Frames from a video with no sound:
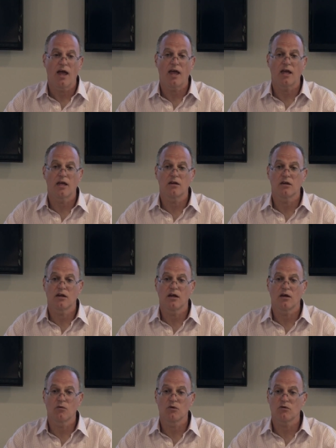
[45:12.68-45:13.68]
And
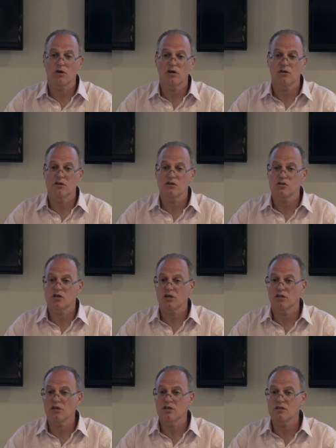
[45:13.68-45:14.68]
with regard to the
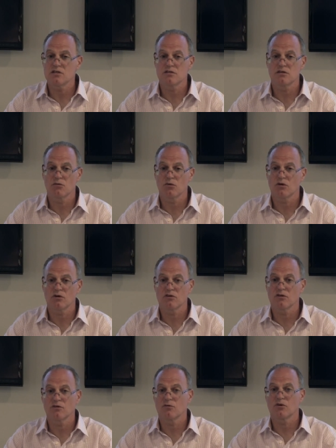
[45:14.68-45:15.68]
Chinese, we're,
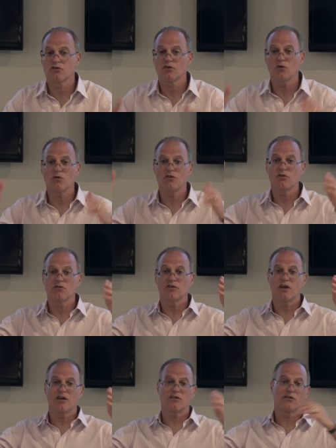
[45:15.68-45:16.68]
we're so
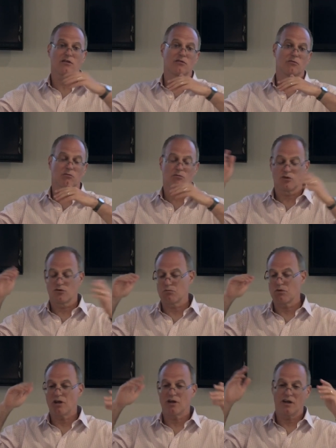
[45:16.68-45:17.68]
enthusiastic with
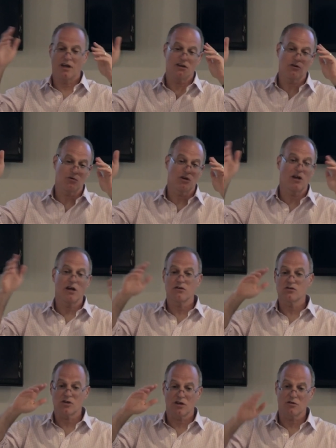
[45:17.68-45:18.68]
Japan and Korea
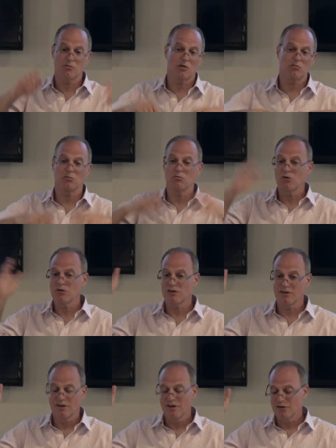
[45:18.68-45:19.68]
and China about
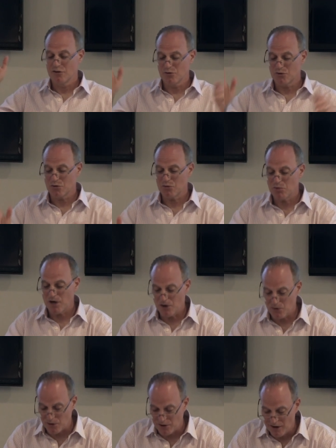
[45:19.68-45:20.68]
promoting nuclear
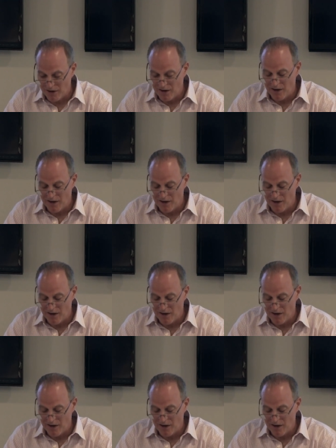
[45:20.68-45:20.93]
power